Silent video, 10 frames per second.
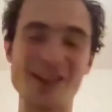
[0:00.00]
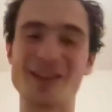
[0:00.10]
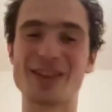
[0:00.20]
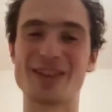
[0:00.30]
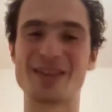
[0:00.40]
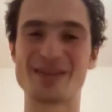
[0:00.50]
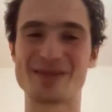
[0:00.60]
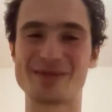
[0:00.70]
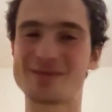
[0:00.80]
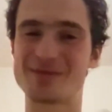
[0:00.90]

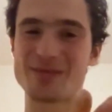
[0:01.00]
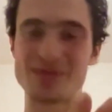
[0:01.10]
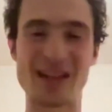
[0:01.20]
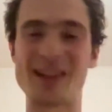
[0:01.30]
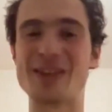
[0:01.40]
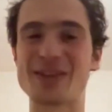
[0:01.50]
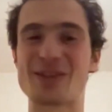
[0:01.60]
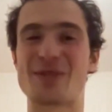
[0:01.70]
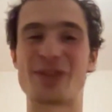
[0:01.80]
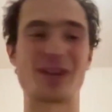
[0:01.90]

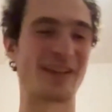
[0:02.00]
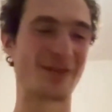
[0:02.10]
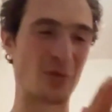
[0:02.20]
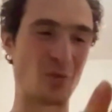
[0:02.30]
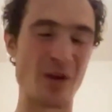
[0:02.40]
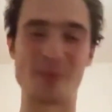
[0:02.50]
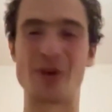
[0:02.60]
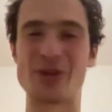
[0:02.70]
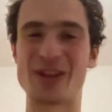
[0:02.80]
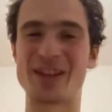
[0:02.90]
years of your life to
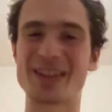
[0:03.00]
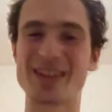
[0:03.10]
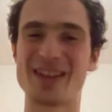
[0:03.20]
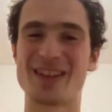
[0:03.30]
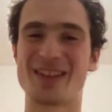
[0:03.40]
one project,